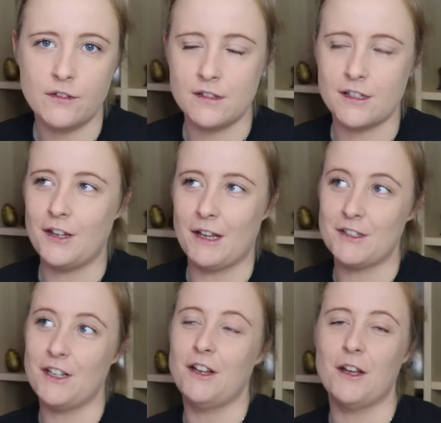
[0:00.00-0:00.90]
and so that was
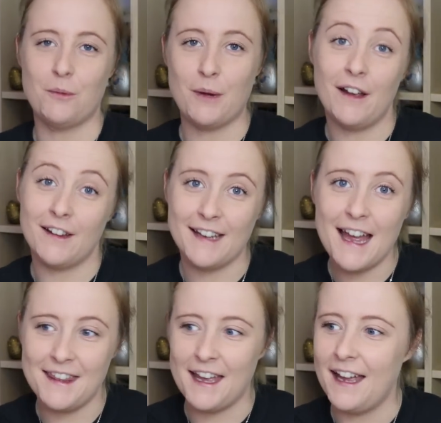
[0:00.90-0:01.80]
the only other way I could
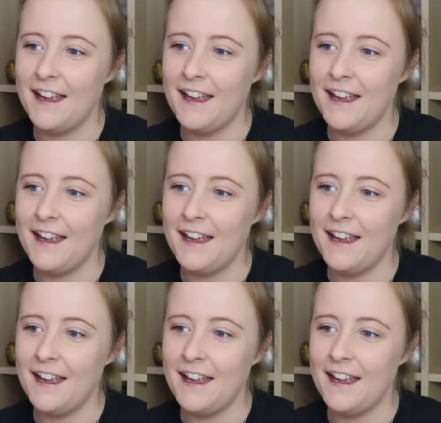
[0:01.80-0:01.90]
get there.